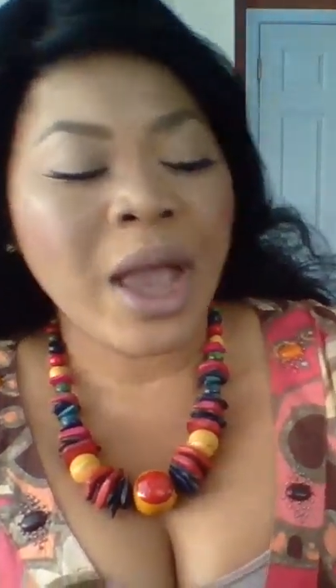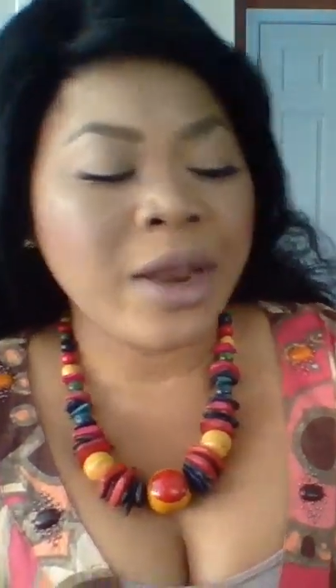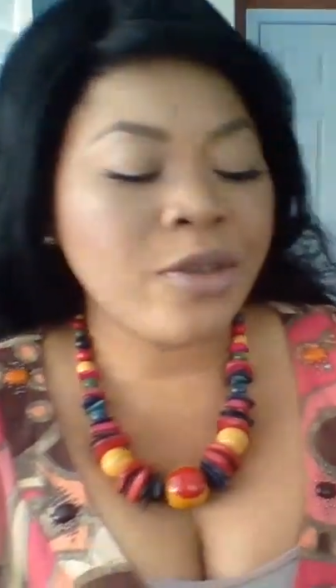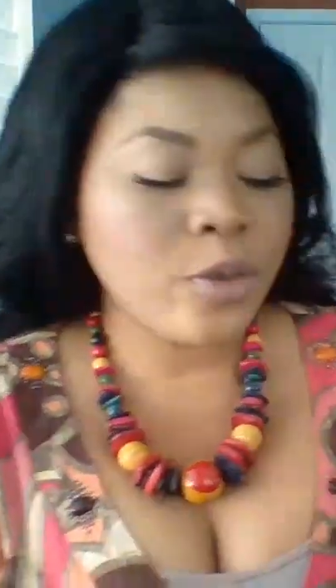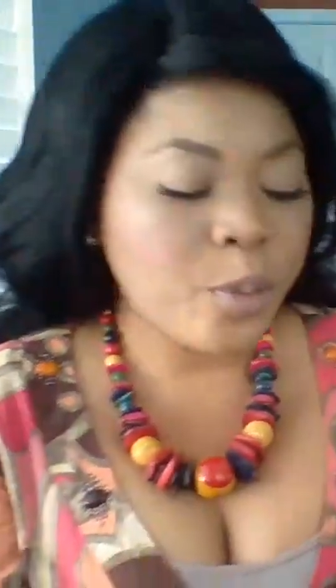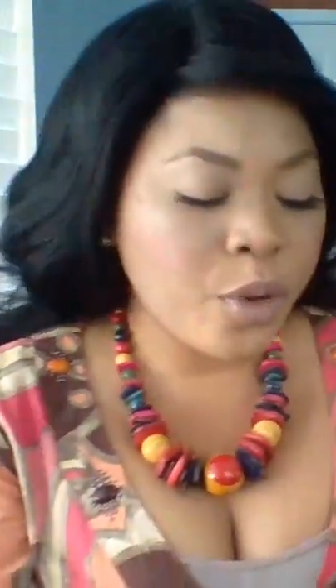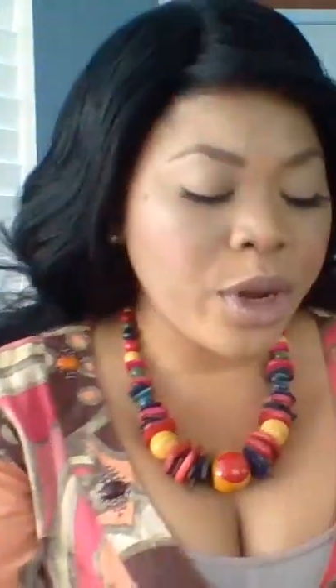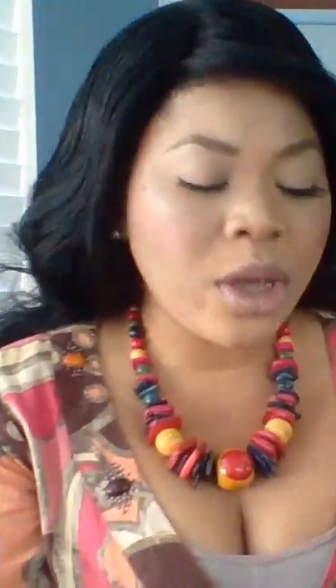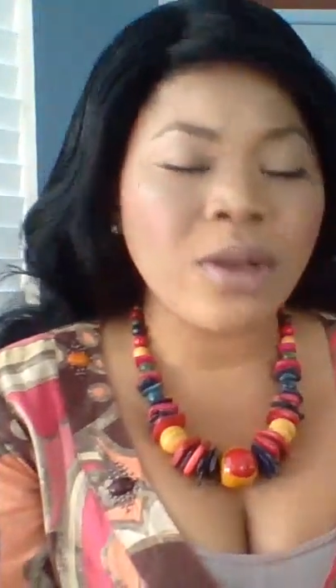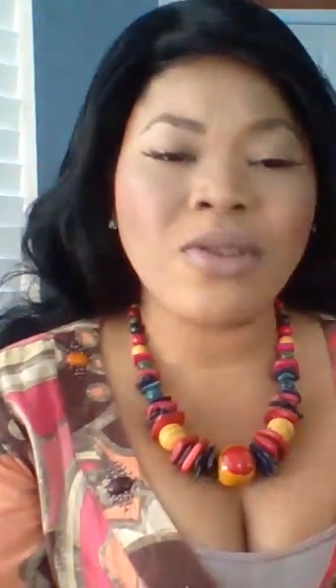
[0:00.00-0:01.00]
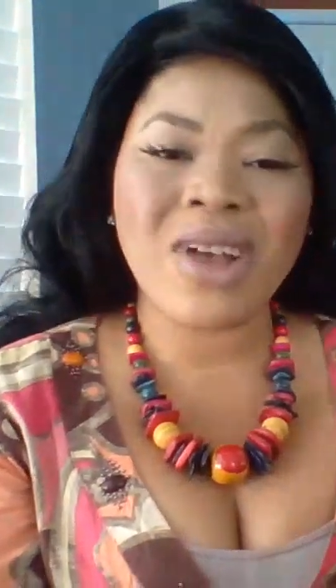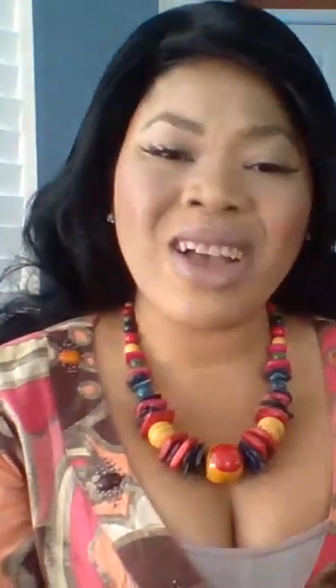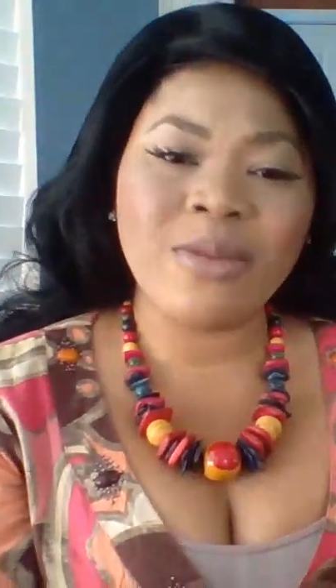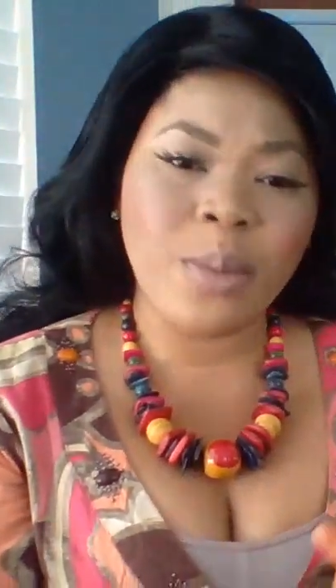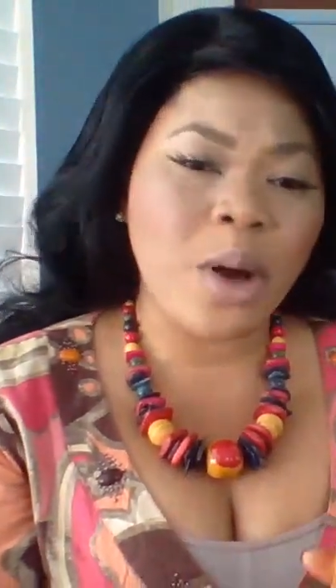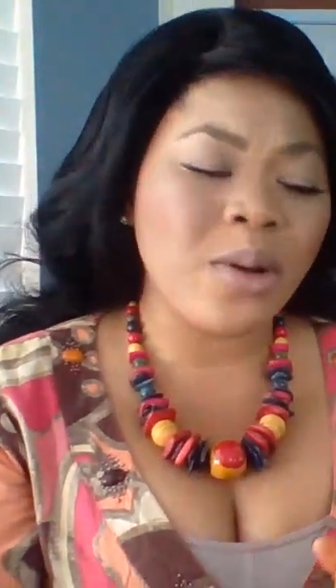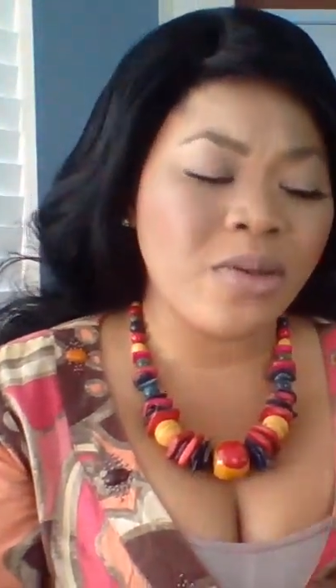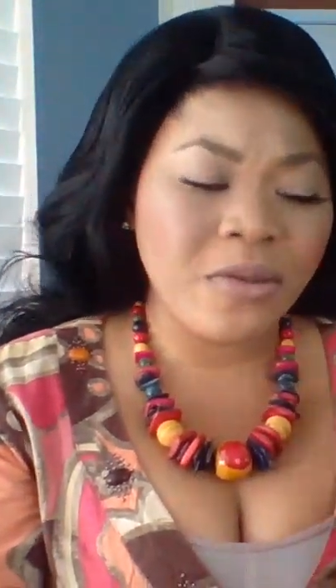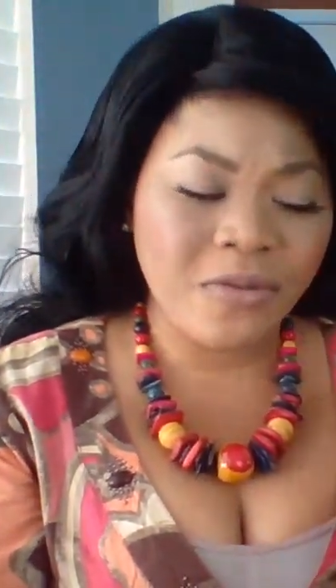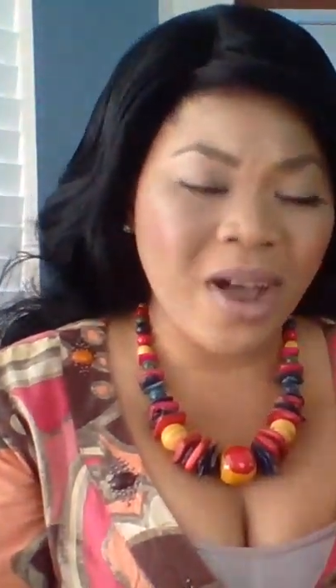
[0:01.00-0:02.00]
And it's a pretty good size
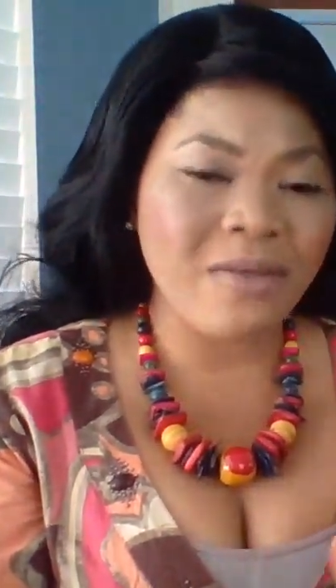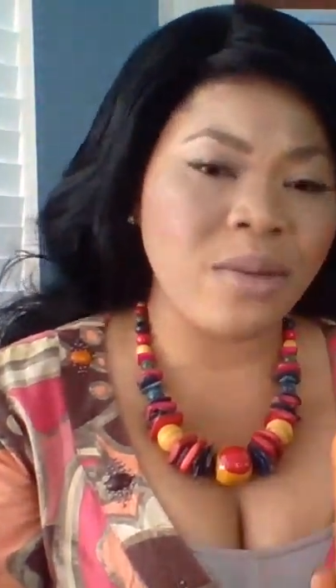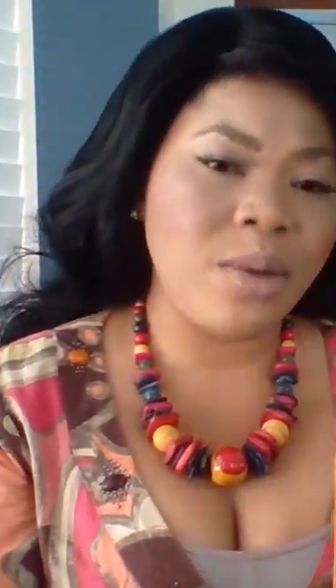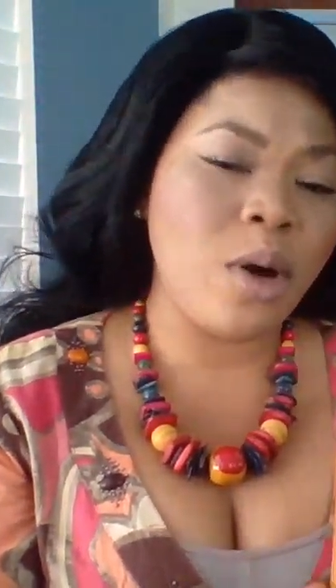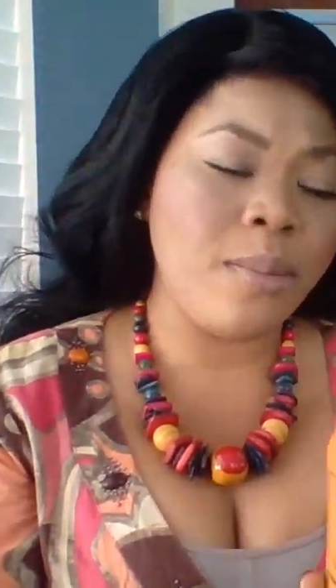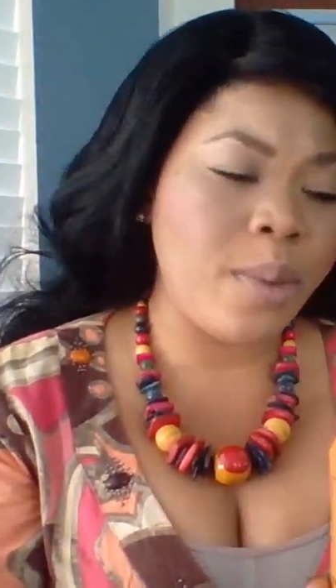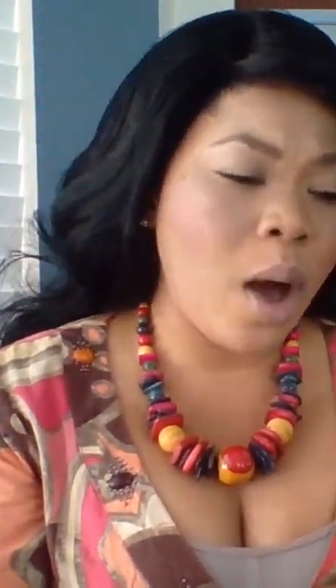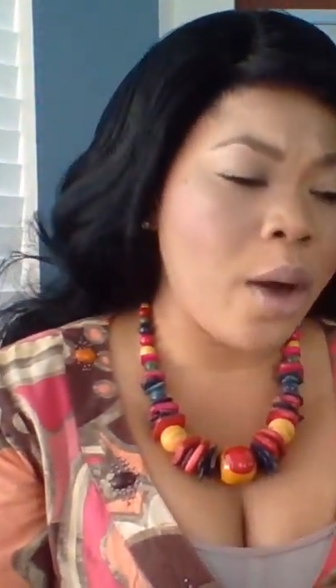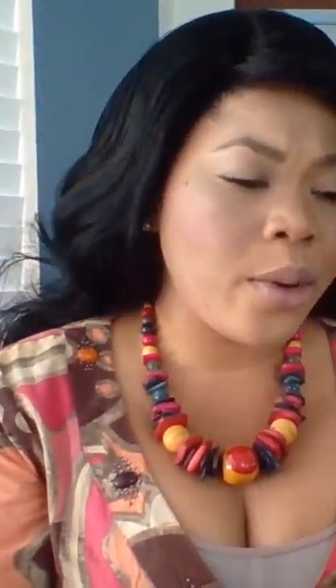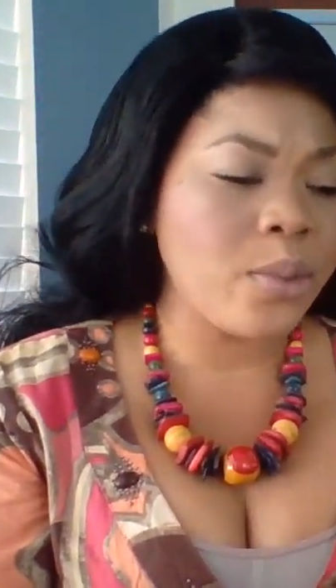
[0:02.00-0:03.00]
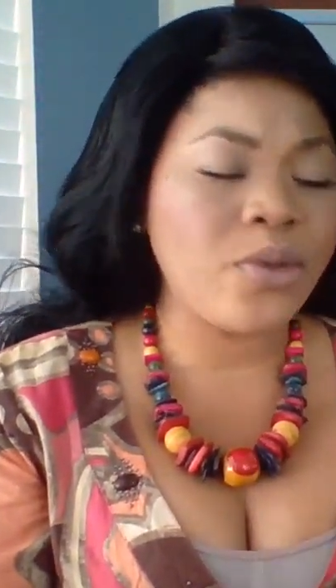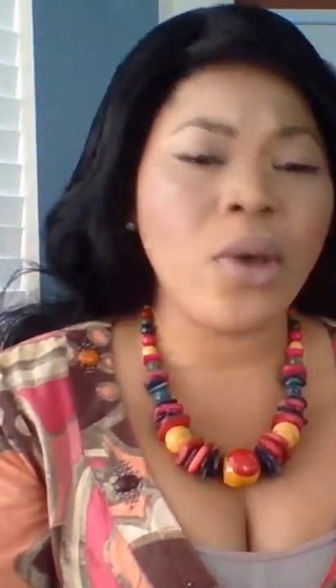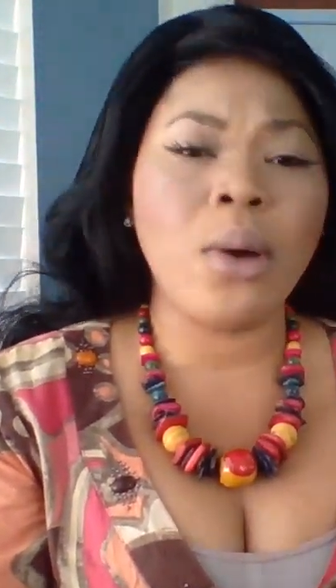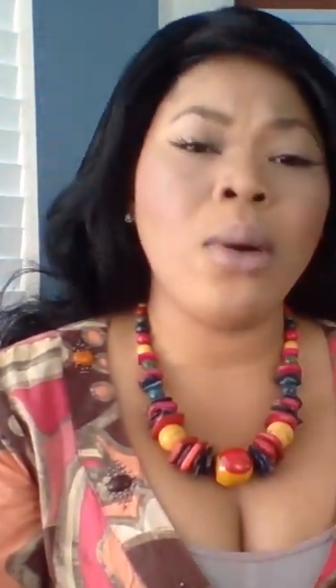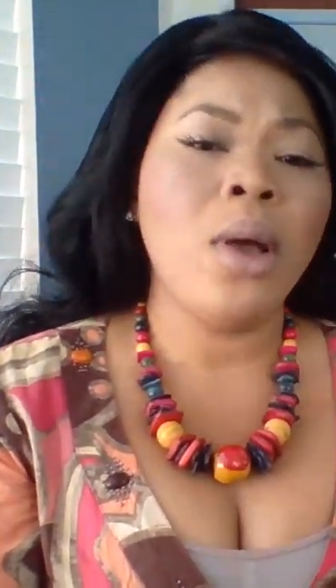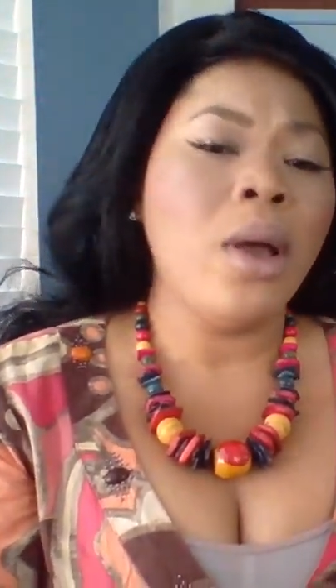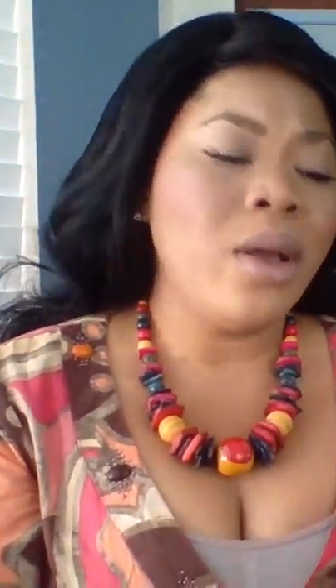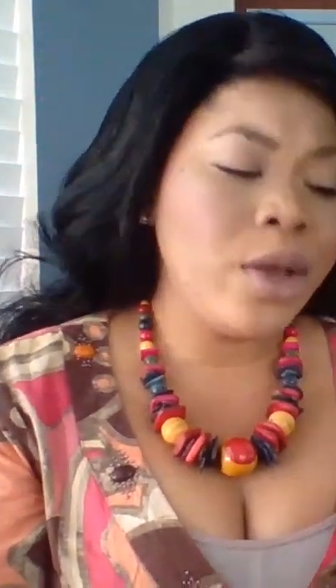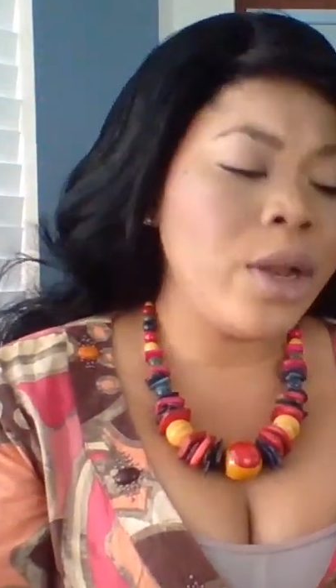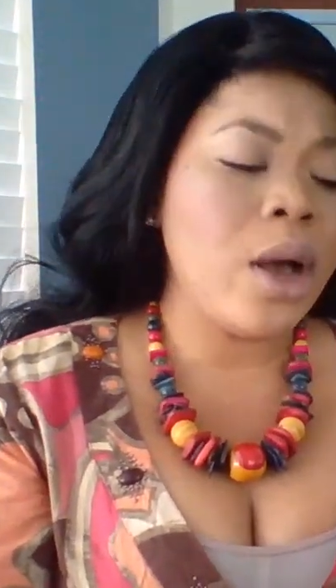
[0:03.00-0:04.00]
bottle. It's a 5 ml bottle. So,
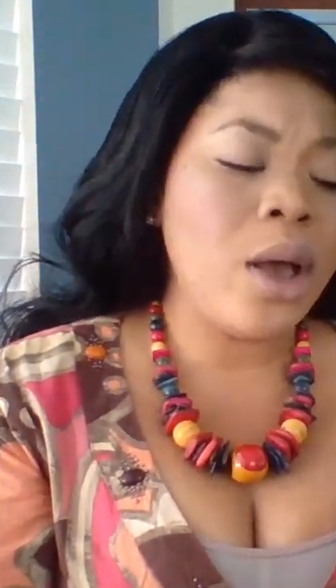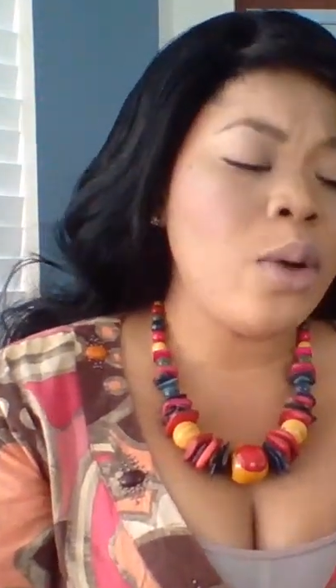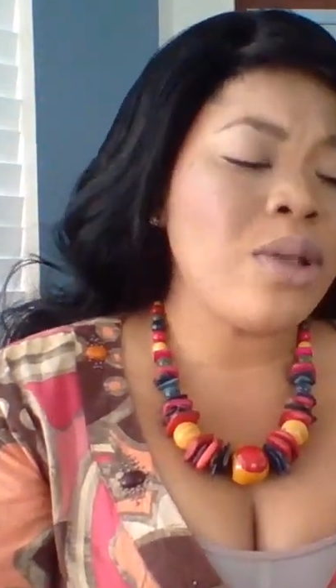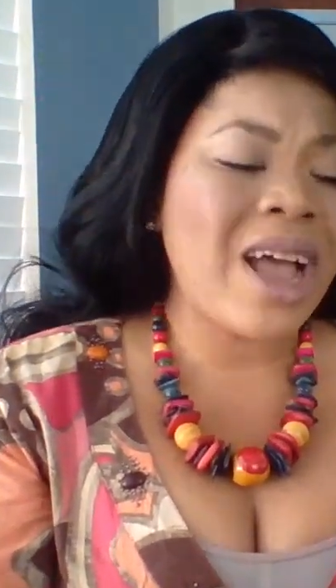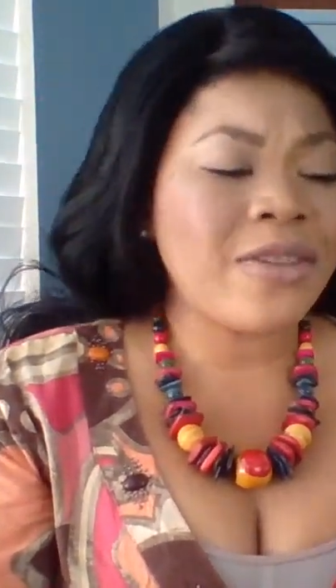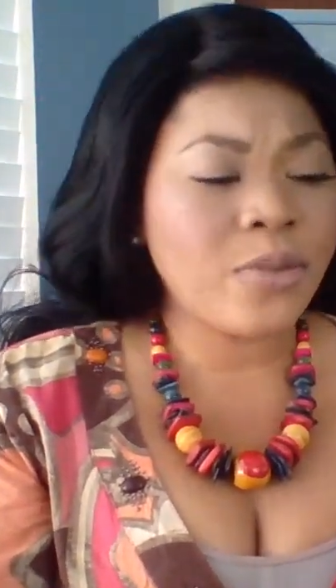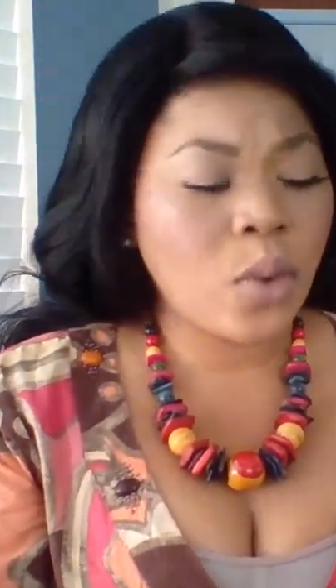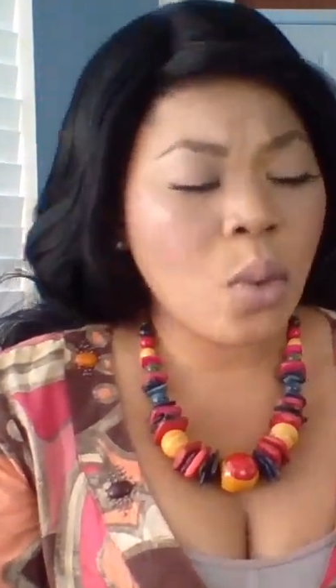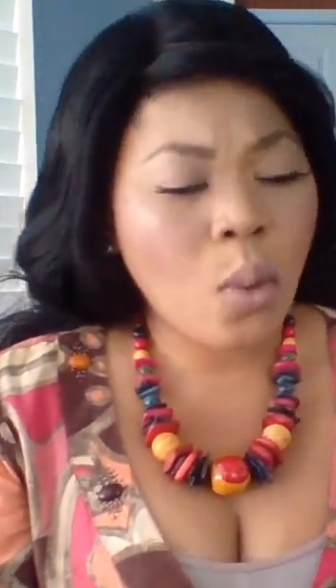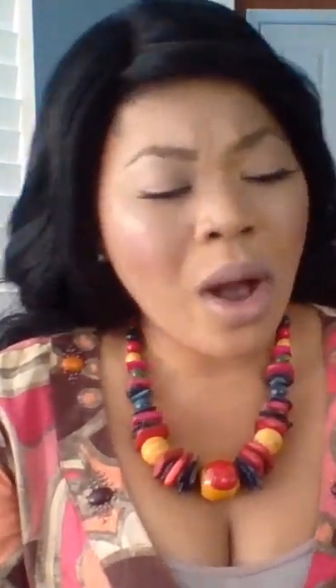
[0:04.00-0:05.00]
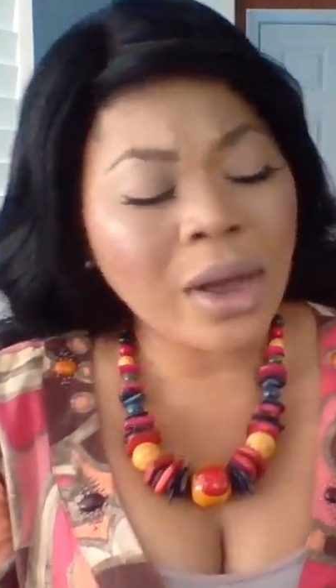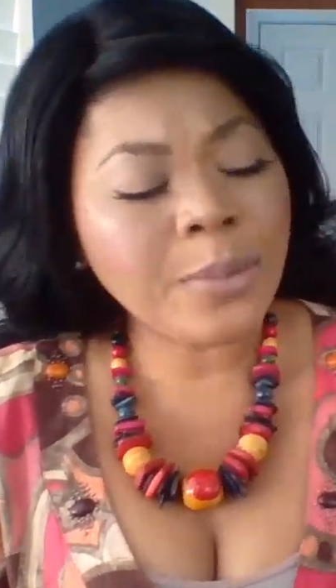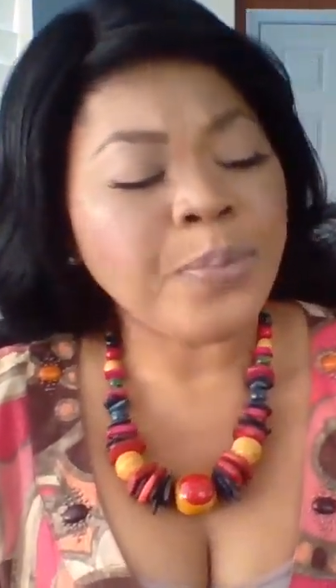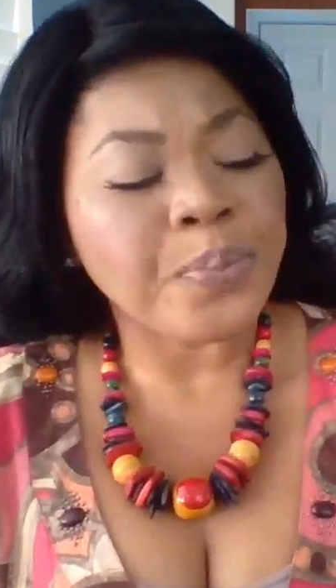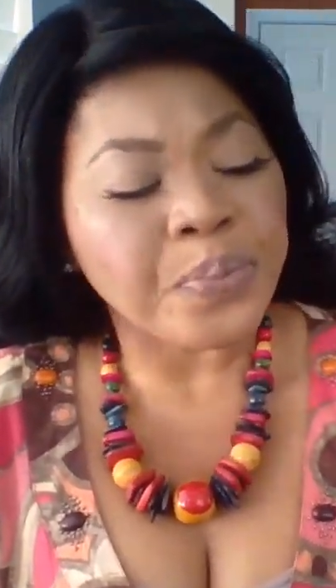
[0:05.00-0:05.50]
you know, it'll last for a while.